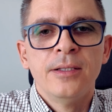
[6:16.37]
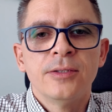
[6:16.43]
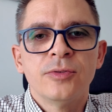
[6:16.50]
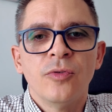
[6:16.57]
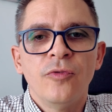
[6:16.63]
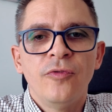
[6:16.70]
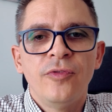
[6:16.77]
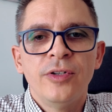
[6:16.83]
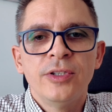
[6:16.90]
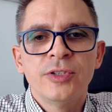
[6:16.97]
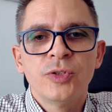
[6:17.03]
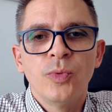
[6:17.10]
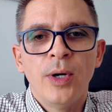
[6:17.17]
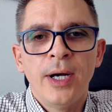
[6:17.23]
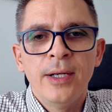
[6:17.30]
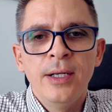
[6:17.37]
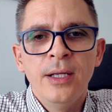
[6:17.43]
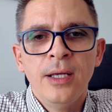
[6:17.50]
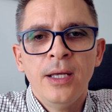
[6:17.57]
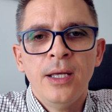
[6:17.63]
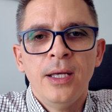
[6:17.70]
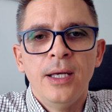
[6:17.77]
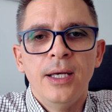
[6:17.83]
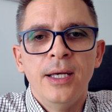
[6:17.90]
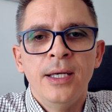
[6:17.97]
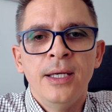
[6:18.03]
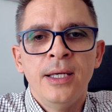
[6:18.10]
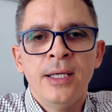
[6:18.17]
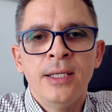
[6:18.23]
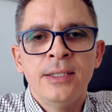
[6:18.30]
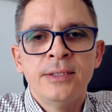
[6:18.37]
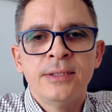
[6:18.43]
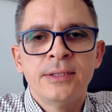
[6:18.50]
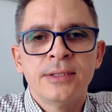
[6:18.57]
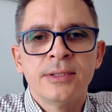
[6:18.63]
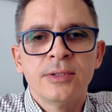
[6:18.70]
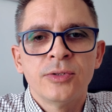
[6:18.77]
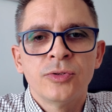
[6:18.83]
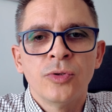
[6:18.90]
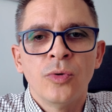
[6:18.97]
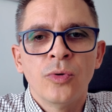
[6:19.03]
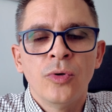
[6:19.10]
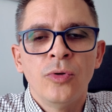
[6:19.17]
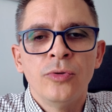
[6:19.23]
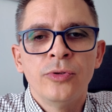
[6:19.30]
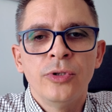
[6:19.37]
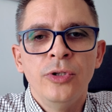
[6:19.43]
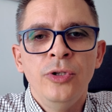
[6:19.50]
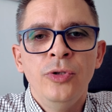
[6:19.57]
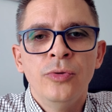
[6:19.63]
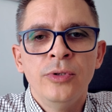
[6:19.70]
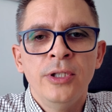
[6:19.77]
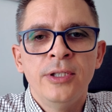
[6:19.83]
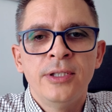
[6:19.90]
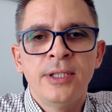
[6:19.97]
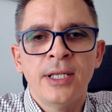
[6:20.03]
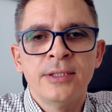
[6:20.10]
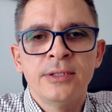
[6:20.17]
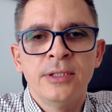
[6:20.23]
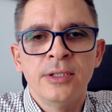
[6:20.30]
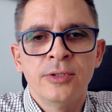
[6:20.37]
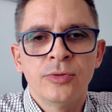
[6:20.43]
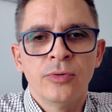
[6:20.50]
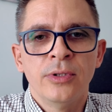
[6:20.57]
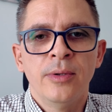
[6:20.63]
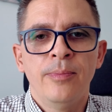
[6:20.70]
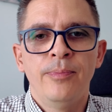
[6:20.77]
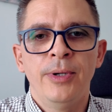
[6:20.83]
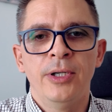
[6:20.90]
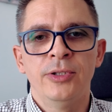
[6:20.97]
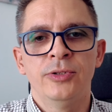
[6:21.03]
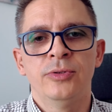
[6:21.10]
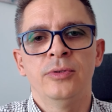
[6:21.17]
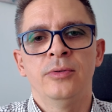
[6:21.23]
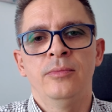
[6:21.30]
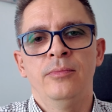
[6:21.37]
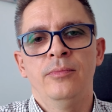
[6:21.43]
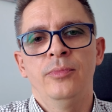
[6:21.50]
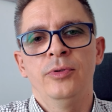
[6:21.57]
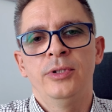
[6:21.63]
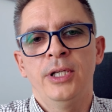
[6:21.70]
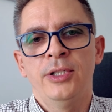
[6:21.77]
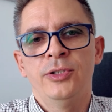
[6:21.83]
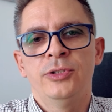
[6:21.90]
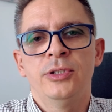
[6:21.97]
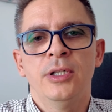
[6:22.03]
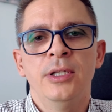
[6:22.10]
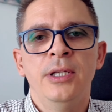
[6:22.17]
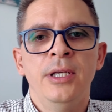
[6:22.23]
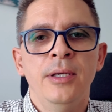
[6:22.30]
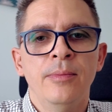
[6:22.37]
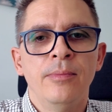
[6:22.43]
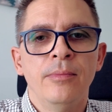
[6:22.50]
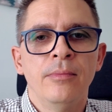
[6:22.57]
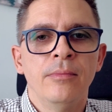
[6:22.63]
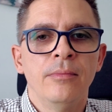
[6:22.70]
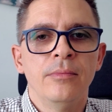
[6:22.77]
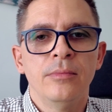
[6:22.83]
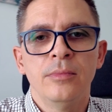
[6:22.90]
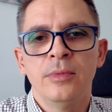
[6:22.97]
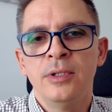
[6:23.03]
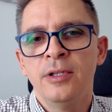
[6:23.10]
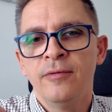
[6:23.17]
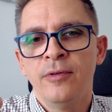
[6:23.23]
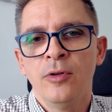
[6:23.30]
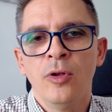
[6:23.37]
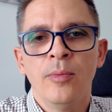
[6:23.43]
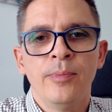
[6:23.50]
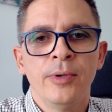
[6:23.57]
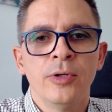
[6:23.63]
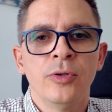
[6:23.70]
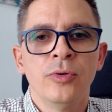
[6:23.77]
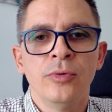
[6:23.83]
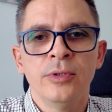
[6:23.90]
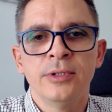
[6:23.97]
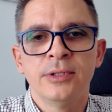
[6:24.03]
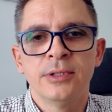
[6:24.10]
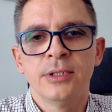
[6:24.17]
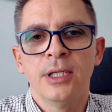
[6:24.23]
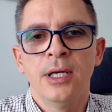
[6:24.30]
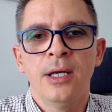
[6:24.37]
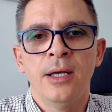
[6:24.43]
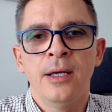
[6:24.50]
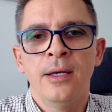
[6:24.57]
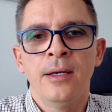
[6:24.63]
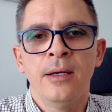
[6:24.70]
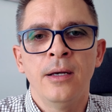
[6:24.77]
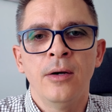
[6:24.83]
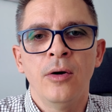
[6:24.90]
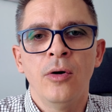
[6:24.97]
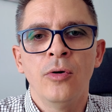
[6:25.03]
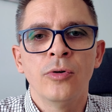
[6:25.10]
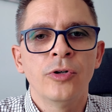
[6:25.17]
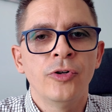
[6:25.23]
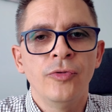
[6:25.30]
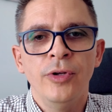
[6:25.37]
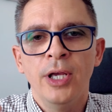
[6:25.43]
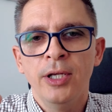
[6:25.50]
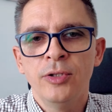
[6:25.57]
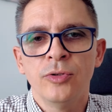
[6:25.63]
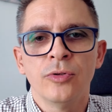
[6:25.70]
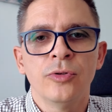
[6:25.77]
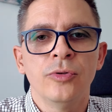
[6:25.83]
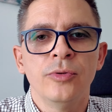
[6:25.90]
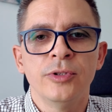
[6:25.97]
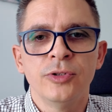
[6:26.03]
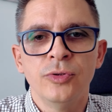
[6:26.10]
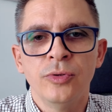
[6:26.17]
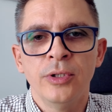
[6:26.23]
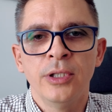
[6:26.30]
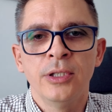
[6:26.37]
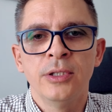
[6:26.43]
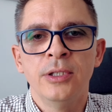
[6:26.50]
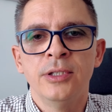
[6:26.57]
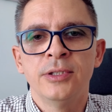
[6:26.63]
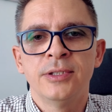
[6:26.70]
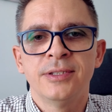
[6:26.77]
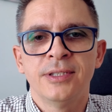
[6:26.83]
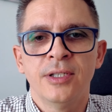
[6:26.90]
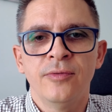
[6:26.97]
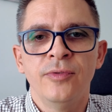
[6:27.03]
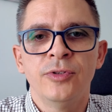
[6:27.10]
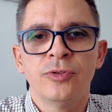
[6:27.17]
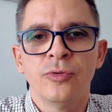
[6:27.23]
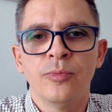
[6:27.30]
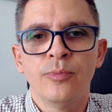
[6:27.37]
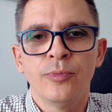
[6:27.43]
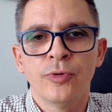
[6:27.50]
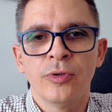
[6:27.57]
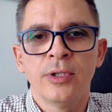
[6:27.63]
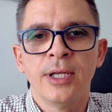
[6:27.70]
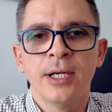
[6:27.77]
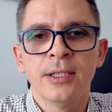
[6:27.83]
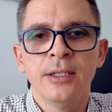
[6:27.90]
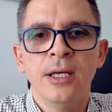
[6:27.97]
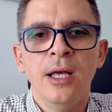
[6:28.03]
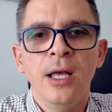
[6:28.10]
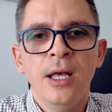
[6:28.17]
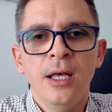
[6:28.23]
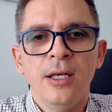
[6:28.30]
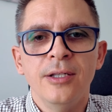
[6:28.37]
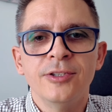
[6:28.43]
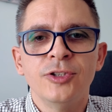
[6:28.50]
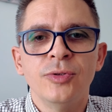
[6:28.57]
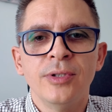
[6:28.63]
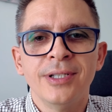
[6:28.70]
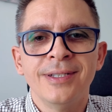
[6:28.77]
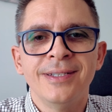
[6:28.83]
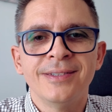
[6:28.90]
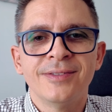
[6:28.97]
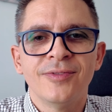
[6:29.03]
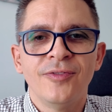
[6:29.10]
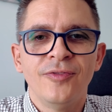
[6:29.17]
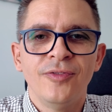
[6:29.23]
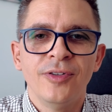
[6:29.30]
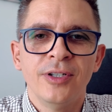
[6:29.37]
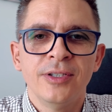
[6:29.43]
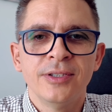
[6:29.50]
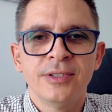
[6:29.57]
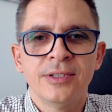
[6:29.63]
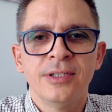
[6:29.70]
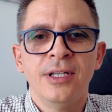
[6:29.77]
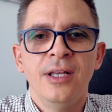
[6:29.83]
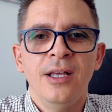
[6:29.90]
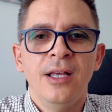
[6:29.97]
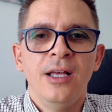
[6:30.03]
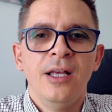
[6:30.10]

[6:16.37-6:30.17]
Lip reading: So first one is so-called unit testing. So the person, potentially developer who is or creator who is doing this service or product, is doing this first